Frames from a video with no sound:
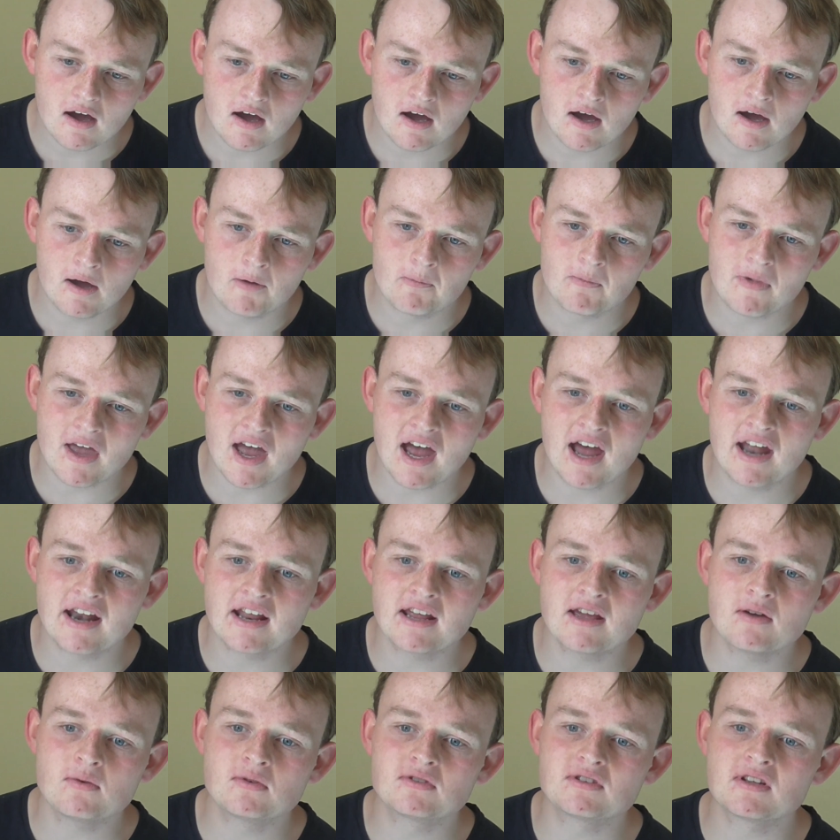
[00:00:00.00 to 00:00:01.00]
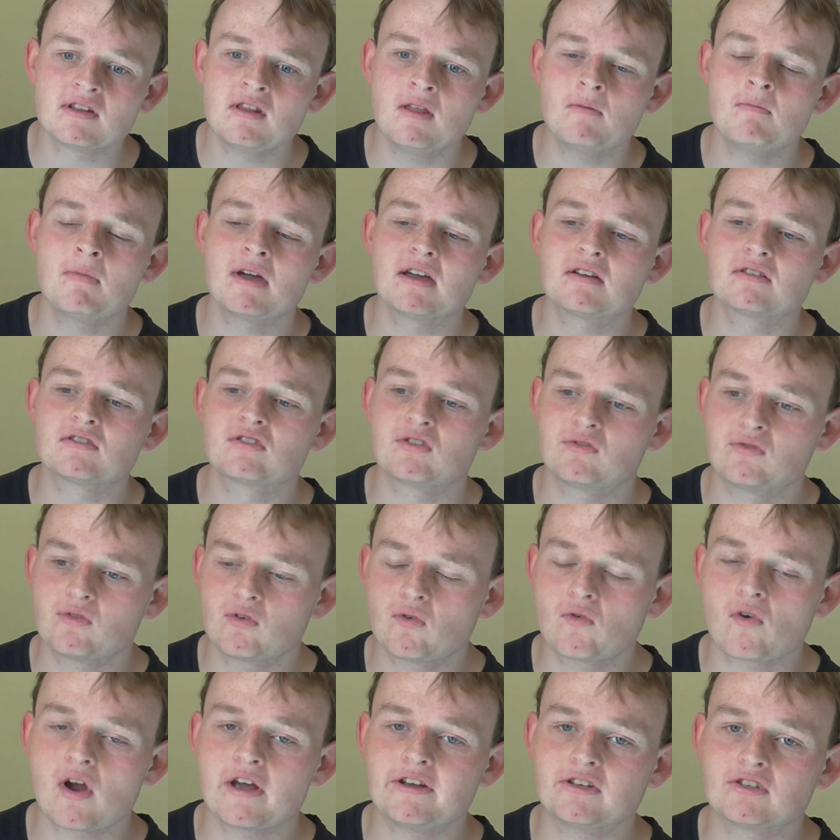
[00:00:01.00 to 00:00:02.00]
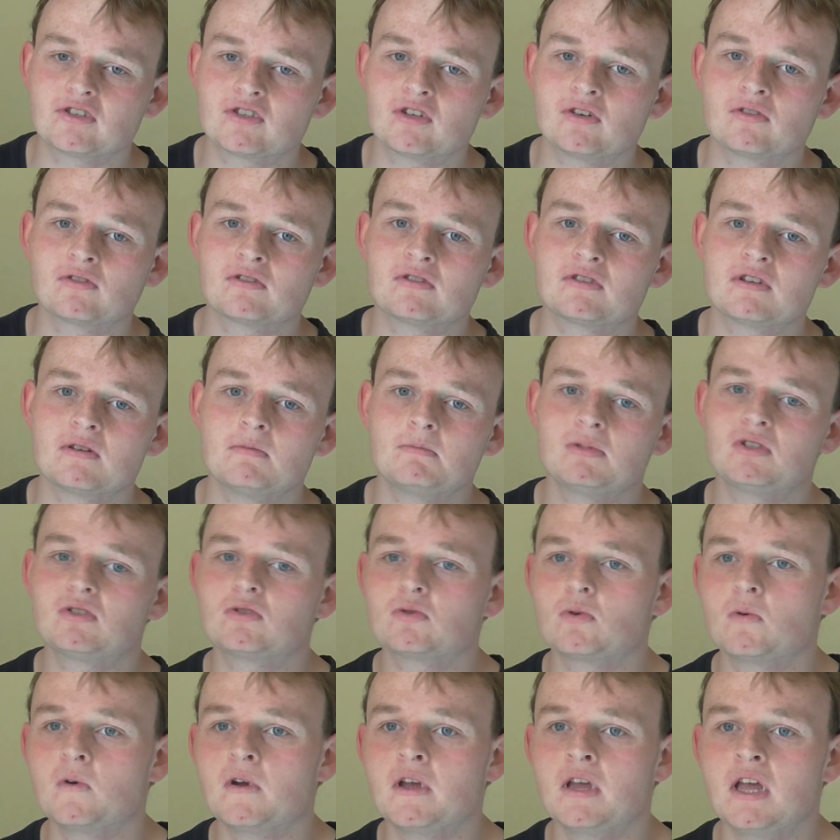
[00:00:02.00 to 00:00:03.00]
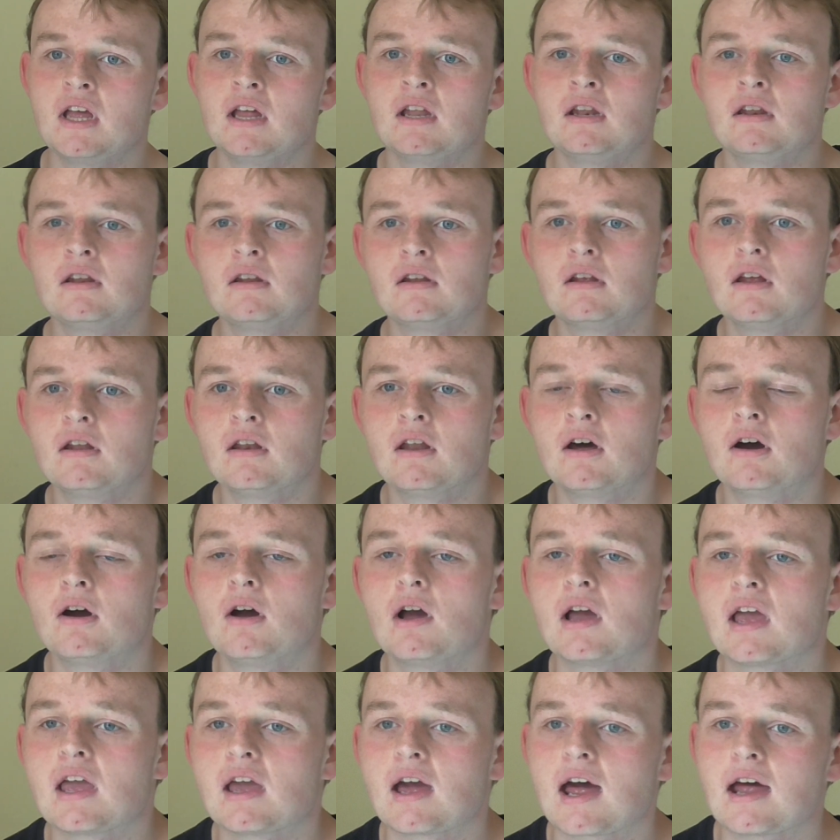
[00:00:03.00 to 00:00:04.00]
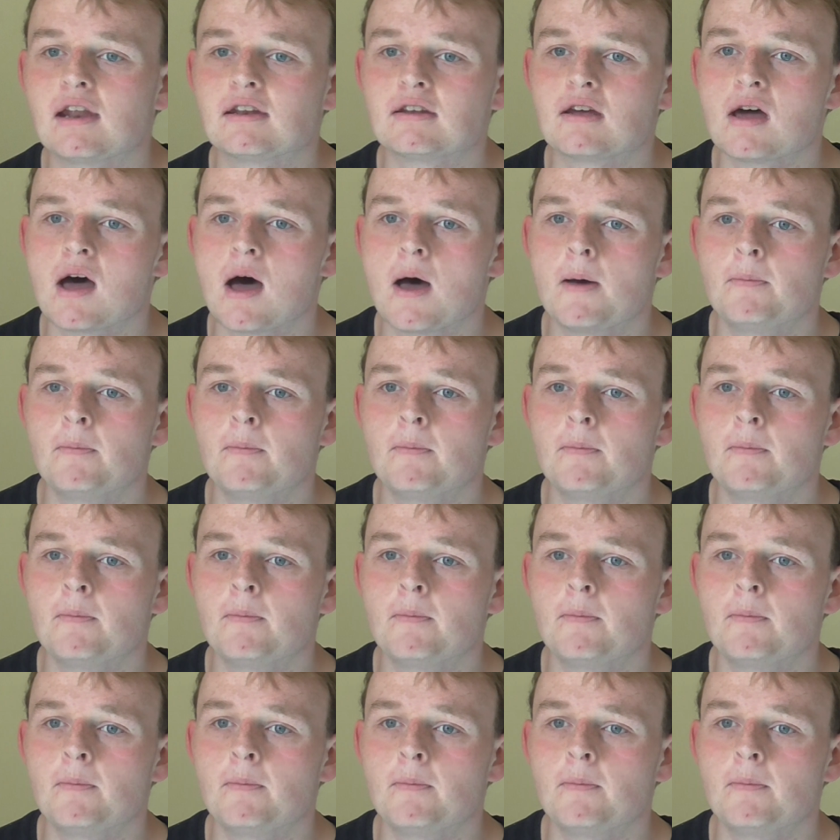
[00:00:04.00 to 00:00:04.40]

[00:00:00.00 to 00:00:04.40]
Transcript: and he was in the mix of great songs in between, you know, he had